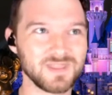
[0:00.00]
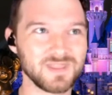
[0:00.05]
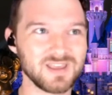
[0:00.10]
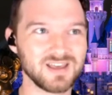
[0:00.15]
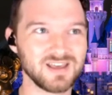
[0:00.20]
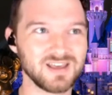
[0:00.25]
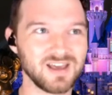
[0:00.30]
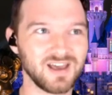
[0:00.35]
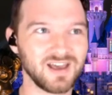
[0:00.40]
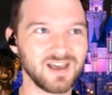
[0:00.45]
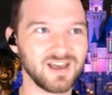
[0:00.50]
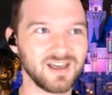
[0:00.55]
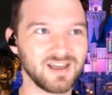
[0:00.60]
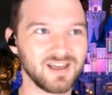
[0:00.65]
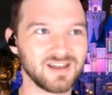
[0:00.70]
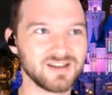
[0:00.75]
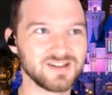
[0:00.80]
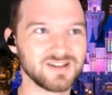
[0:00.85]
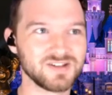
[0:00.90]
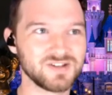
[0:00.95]
uh,
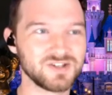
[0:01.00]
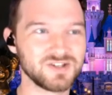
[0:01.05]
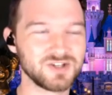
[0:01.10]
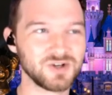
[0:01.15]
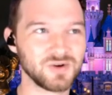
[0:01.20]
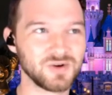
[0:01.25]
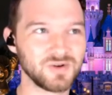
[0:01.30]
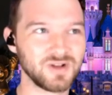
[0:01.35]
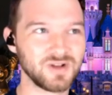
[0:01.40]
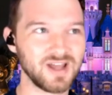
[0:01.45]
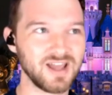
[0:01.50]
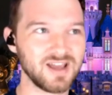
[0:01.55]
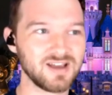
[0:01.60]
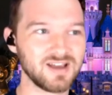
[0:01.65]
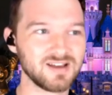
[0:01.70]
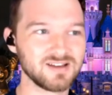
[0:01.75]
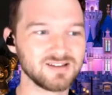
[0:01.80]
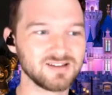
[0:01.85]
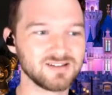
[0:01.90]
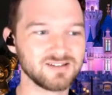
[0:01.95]
so like
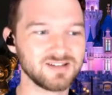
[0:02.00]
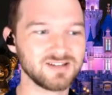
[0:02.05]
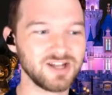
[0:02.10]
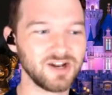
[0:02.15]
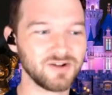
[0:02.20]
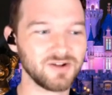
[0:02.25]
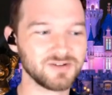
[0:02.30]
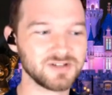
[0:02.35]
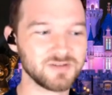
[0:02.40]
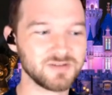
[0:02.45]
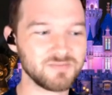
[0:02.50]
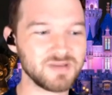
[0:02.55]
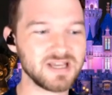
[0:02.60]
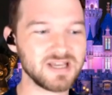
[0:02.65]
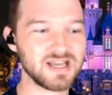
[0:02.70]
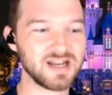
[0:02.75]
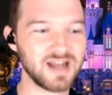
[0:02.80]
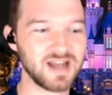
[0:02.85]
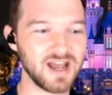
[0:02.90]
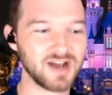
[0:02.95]
you know, to
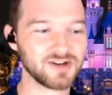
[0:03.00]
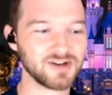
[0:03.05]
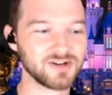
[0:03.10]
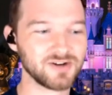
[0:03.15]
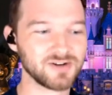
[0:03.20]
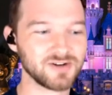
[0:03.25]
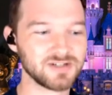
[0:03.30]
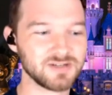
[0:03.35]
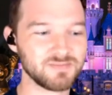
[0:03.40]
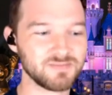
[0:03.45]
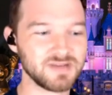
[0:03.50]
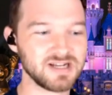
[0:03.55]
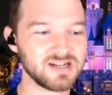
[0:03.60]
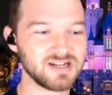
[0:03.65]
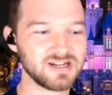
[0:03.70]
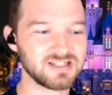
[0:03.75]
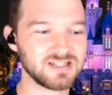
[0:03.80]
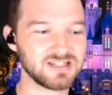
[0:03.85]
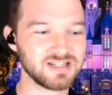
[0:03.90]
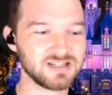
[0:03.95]
be an actor, to be
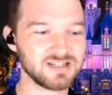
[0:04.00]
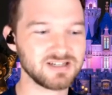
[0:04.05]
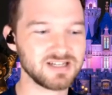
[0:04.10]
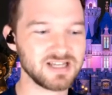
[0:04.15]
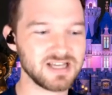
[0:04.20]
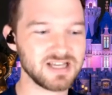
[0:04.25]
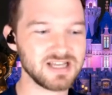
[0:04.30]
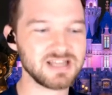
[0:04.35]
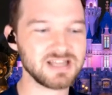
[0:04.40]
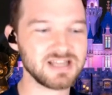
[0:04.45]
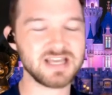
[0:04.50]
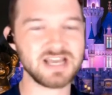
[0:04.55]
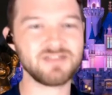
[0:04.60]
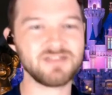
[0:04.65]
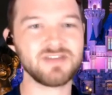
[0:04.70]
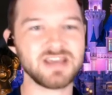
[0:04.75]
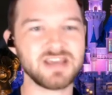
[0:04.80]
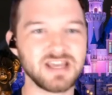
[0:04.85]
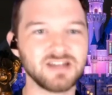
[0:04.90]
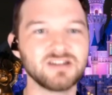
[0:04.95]
just in, in
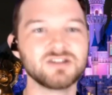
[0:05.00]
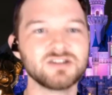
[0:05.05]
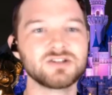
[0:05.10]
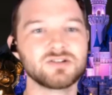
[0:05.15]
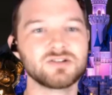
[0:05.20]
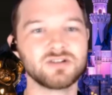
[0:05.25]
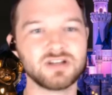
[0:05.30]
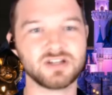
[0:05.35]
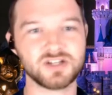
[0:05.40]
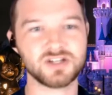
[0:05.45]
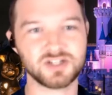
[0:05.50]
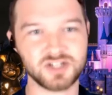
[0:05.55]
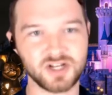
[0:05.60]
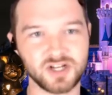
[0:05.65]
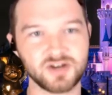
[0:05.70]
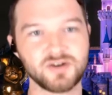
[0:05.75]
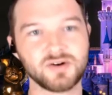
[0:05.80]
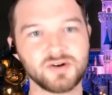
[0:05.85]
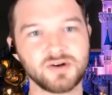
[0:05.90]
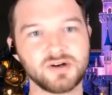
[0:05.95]
the industry in
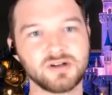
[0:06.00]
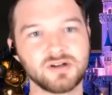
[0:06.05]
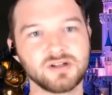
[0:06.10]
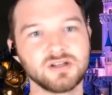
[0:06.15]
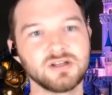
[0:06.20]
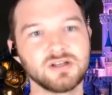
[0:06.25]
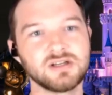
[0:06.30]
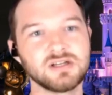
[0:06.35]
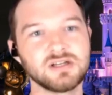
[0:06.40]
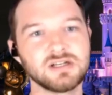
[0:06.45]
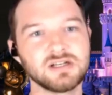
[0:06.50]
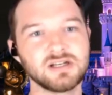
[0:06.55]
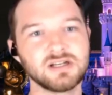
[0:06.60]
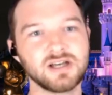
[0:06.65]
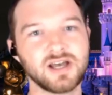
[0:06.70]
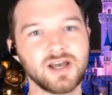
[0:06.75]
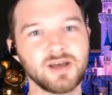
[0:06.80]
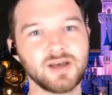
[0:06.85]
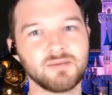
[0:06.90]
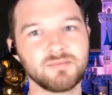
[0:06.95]
general,
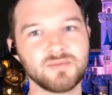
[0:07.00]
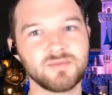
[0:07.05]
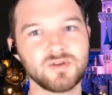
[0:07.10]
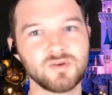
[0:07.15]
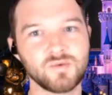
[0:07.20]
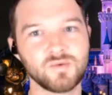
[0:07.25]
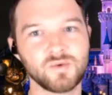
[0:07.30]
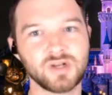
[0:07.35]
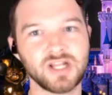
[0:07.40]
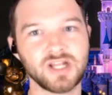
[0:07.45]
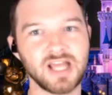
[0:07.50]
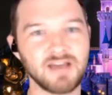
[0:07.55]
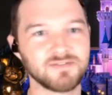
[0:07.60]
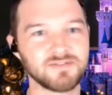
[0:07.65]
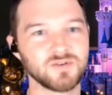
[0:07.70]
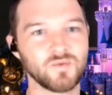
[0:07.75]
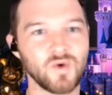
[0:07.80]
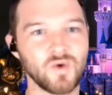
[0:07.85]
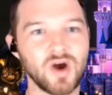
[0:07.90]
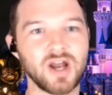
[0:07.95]
um, you really have to
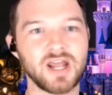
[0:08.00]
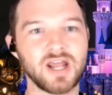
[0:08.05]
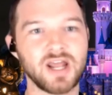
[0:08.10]
want it.